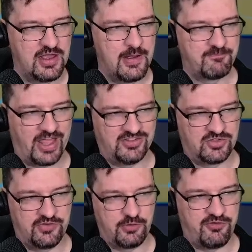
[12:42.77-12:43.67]
I still have
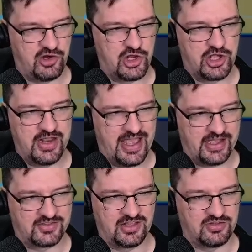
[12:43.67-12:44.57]
a very good
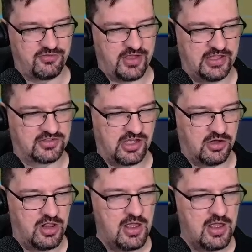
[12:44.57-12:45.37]
excess of intel.